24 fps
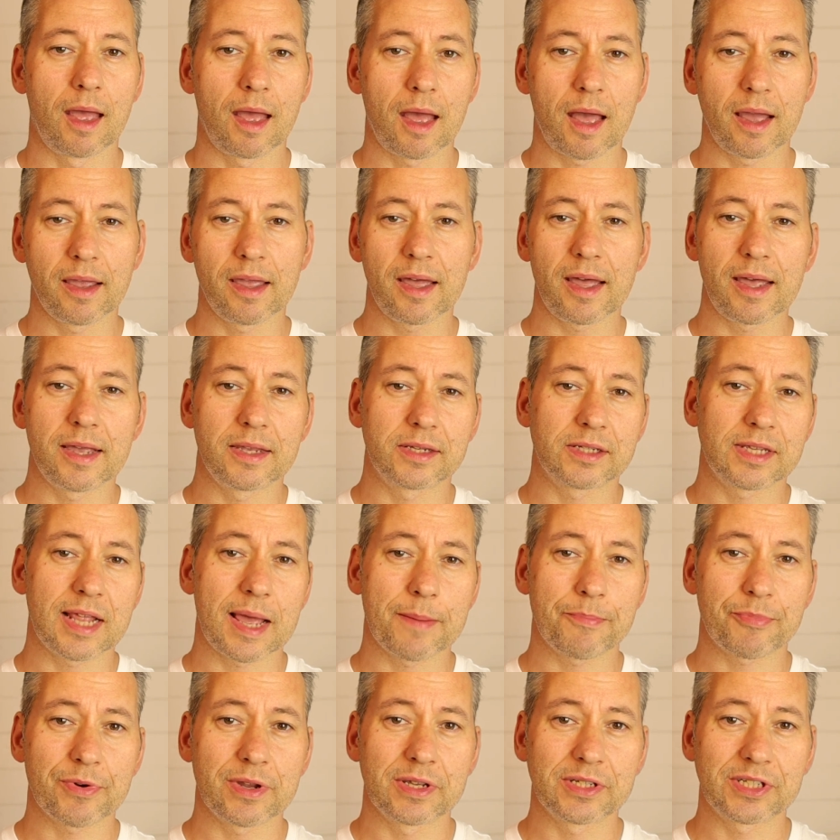Okay, so
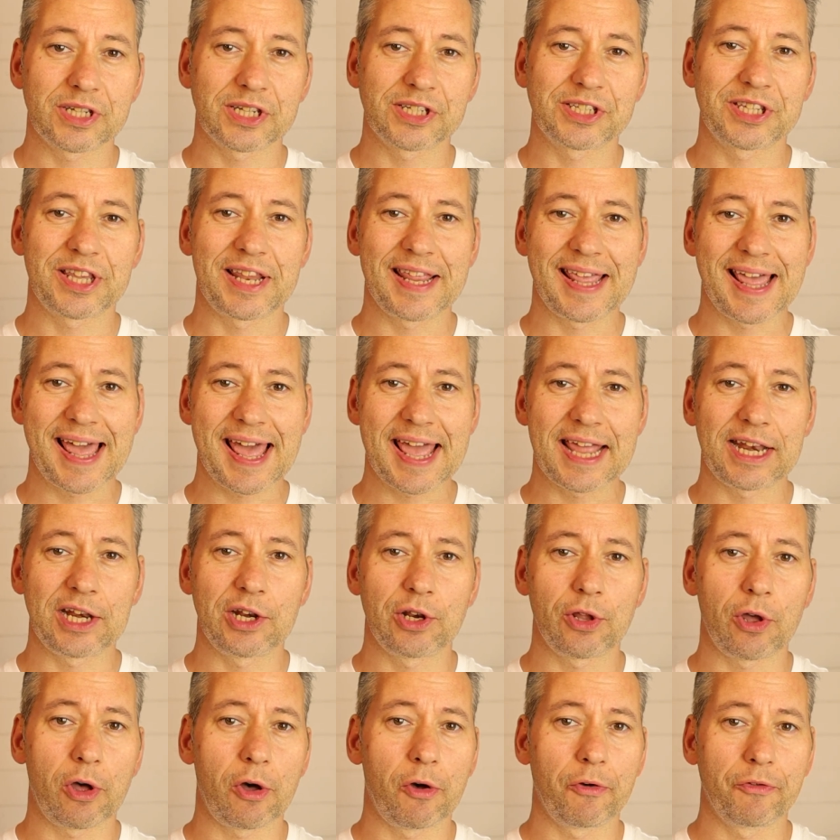that brings us to the
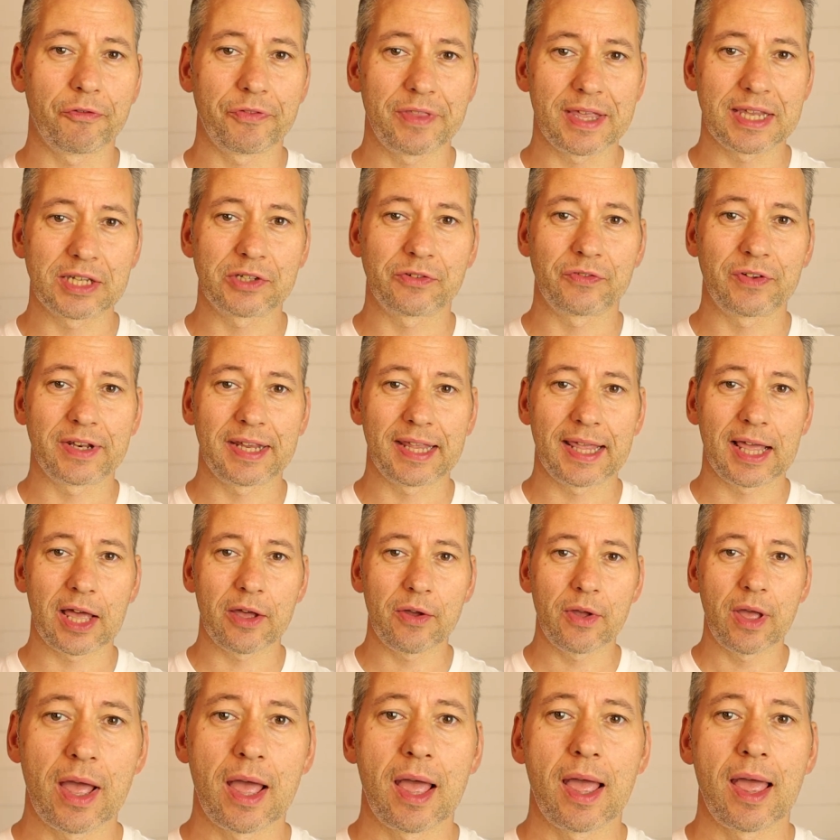end of this
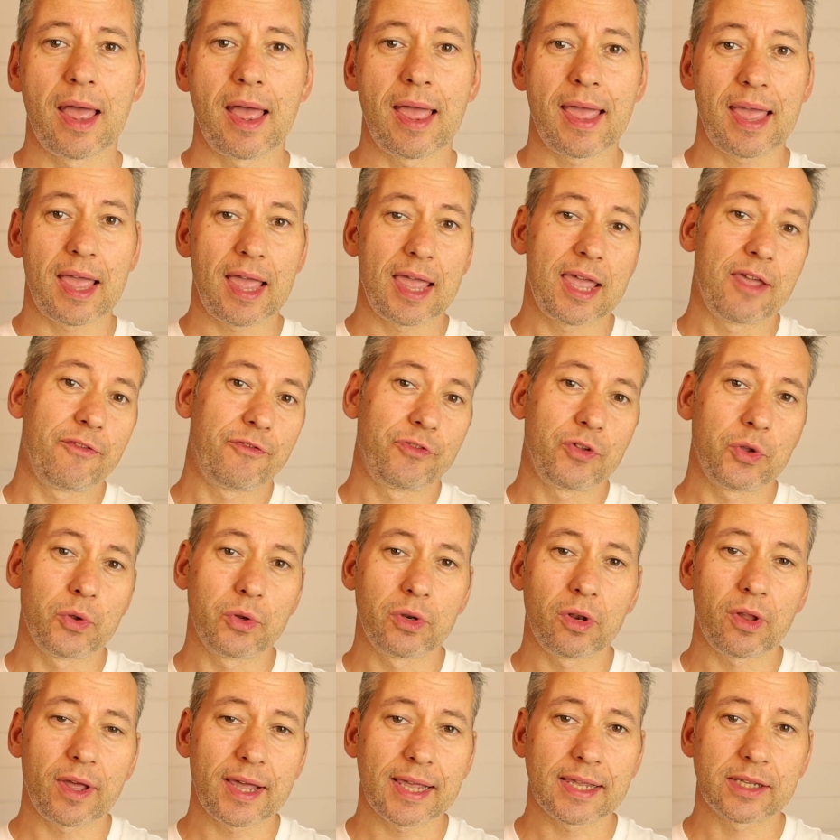video. If you
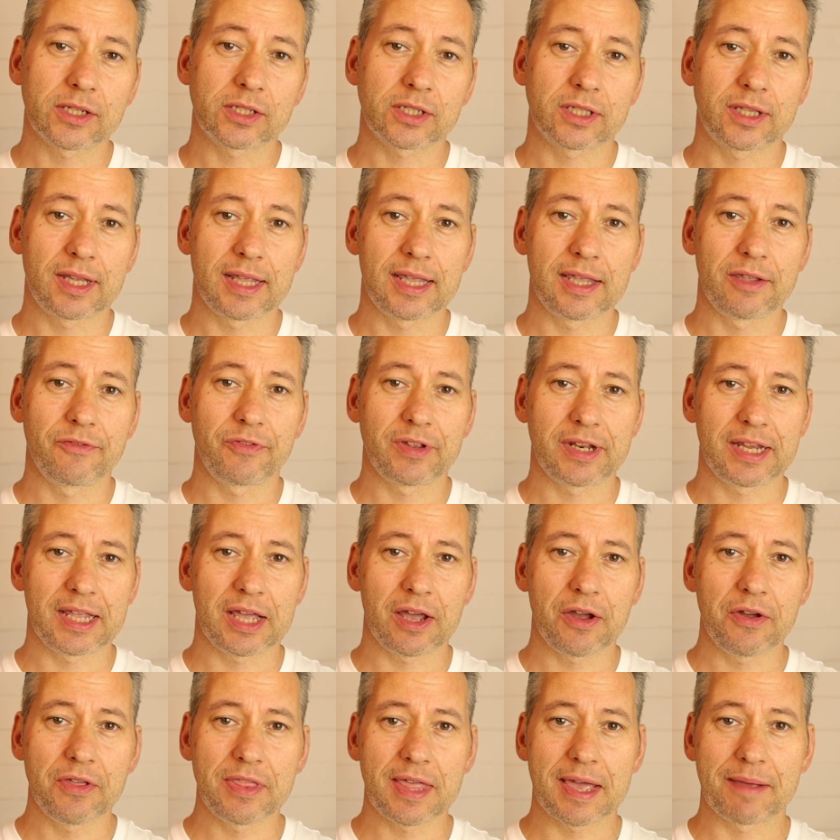liked the
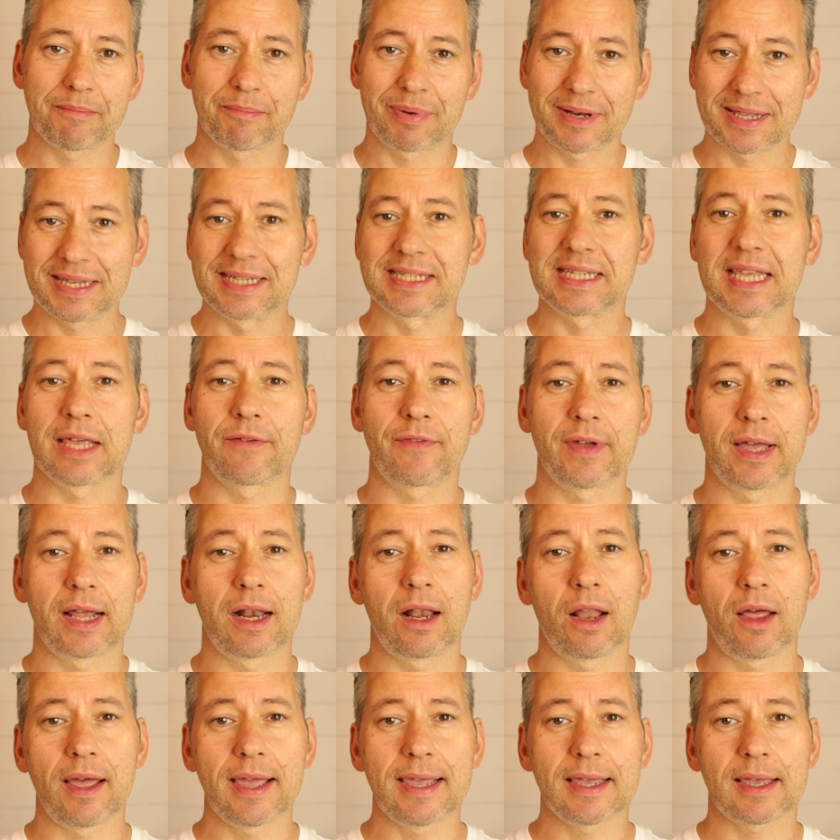video, then please give it a
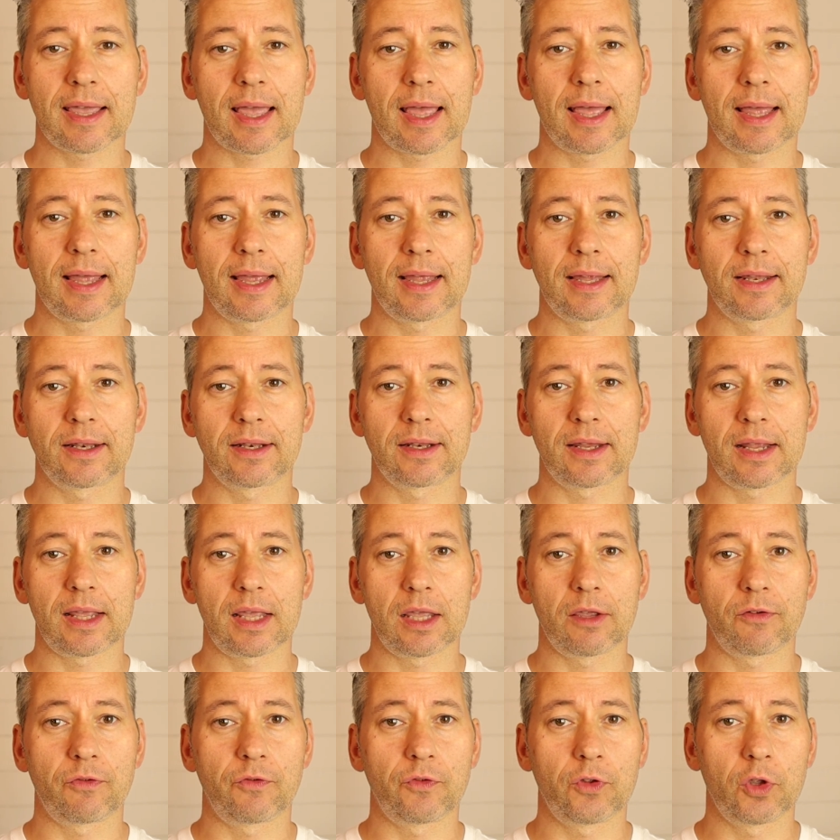like, and
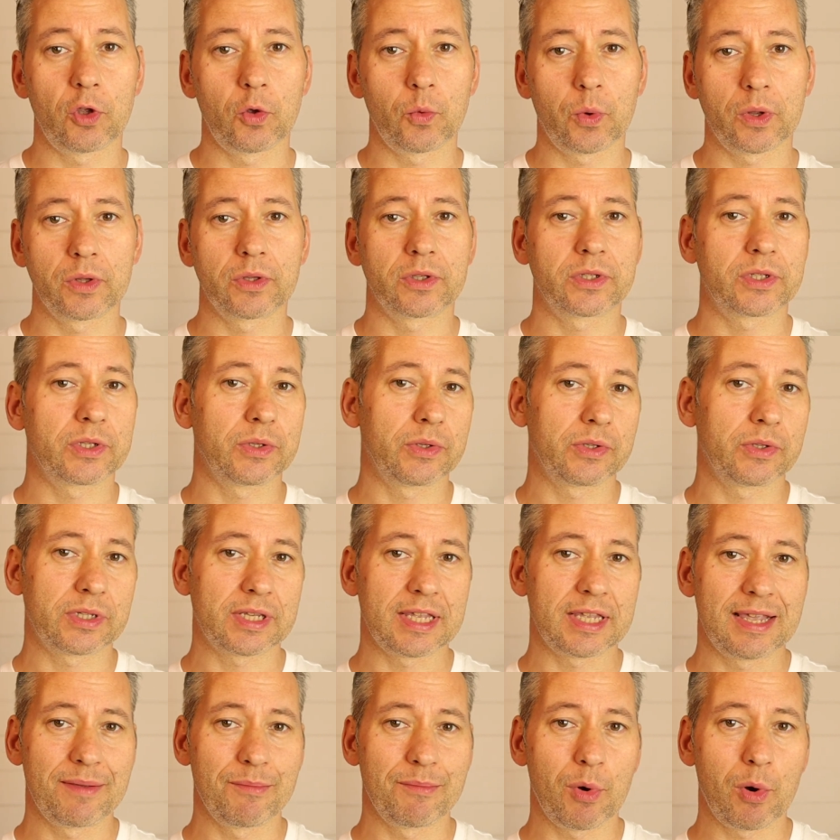if you want to
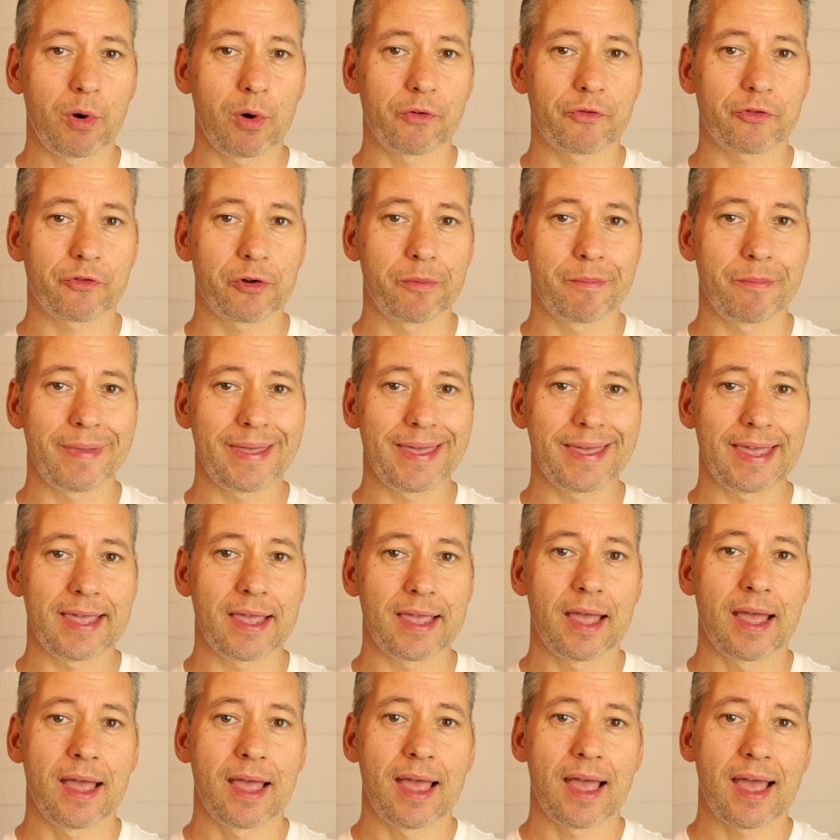see more from me
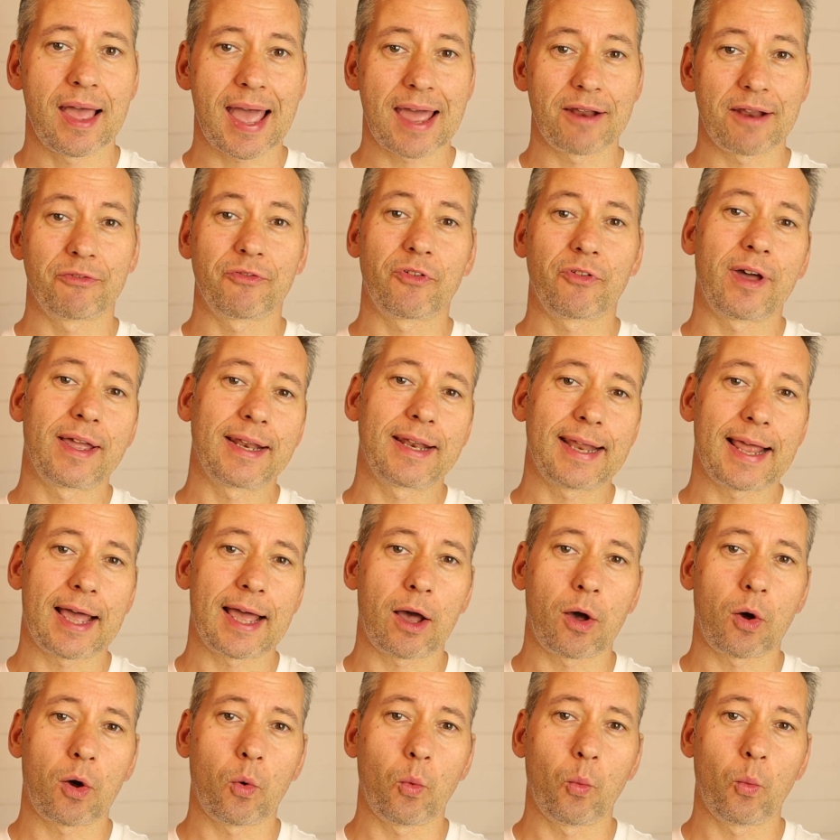and find
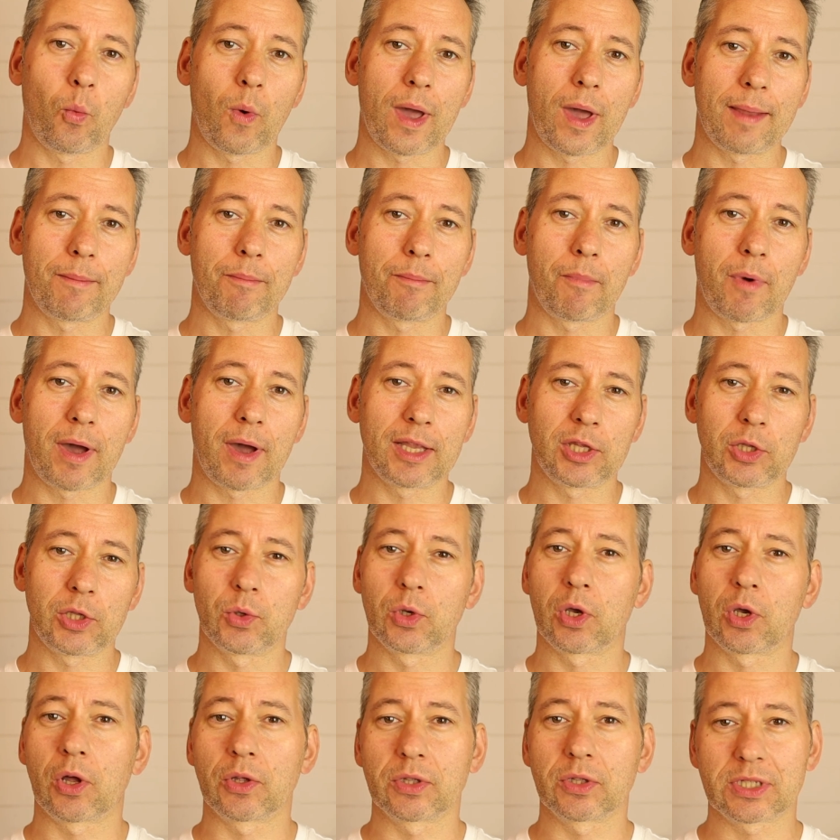out when my new
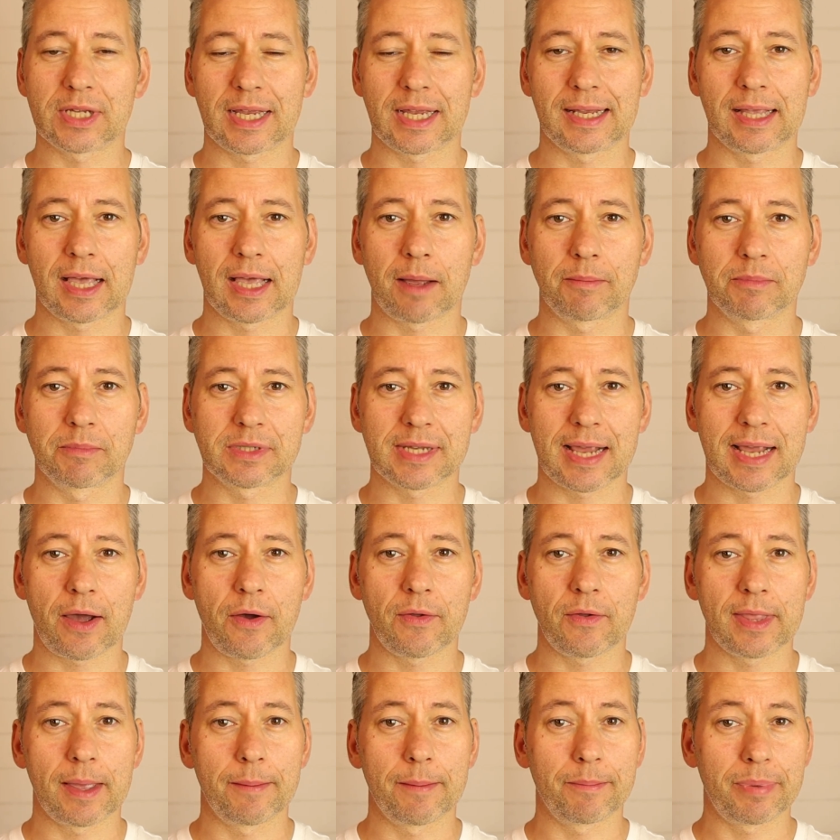content comes
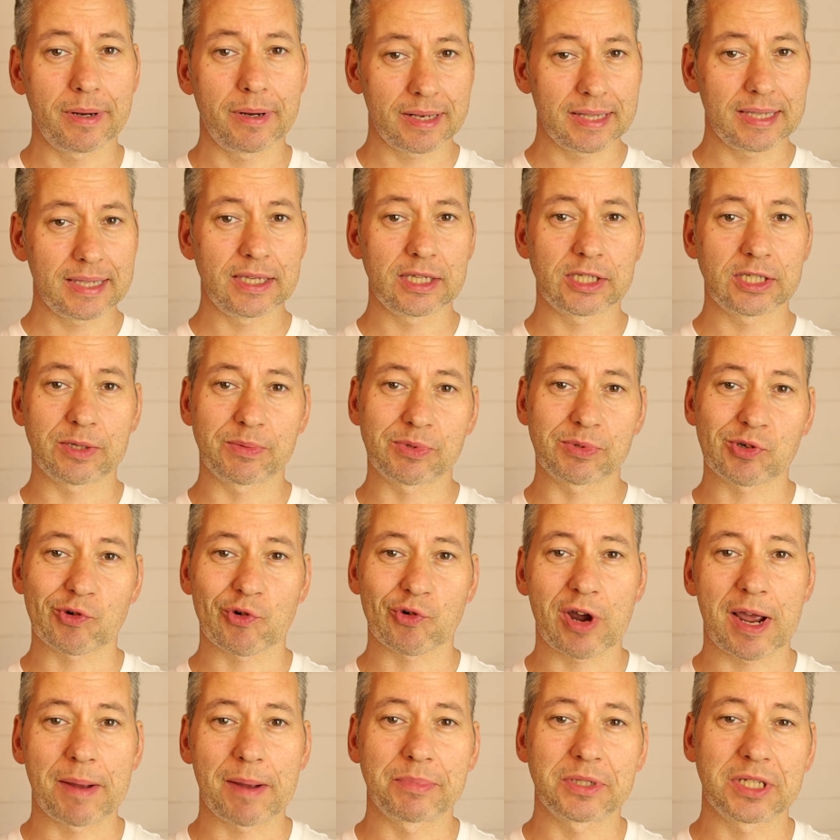out, then please
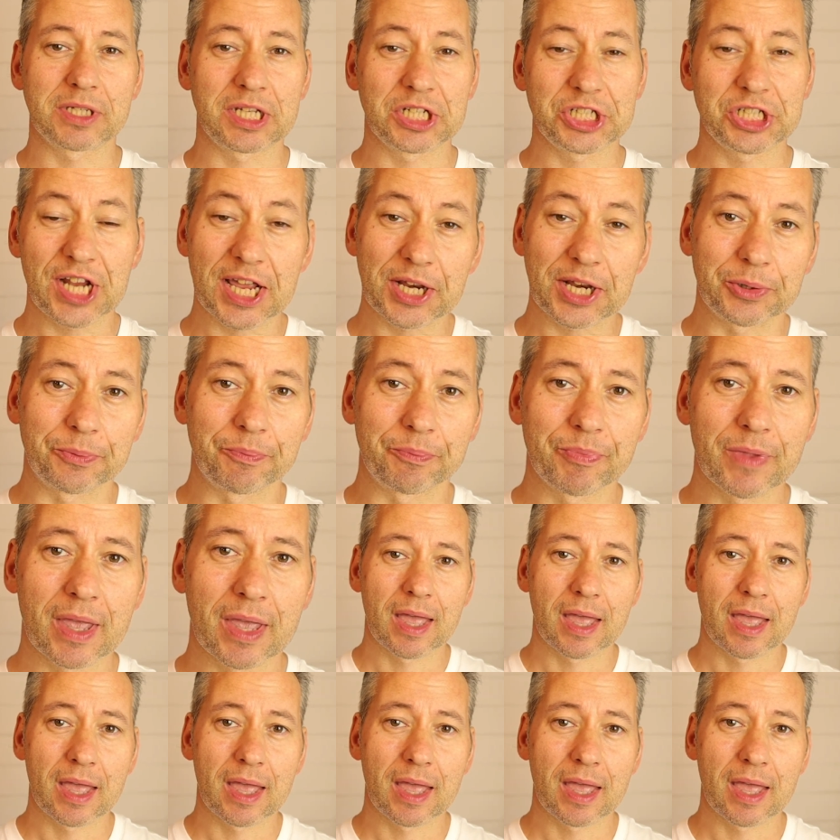subscribe to the channel.